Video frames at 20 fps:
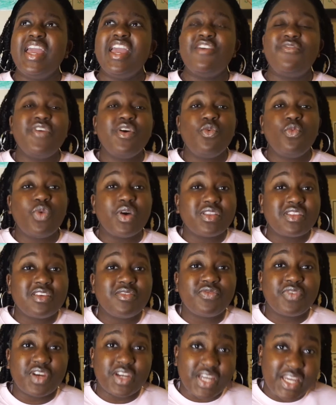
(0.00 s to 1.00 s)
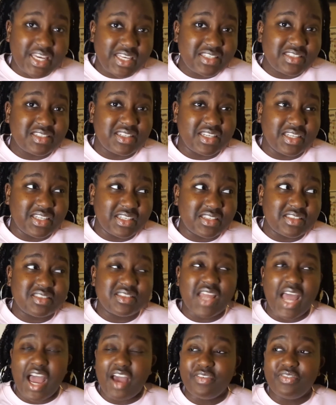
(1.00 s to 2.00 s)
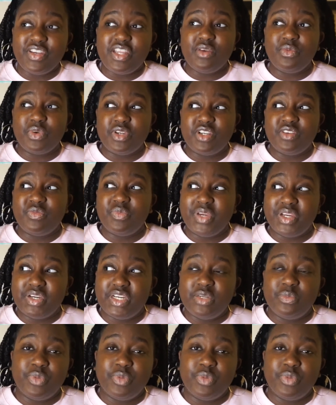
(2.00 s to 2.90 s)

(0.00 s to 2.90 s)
If it wasn't for Hastings, Daphne would have married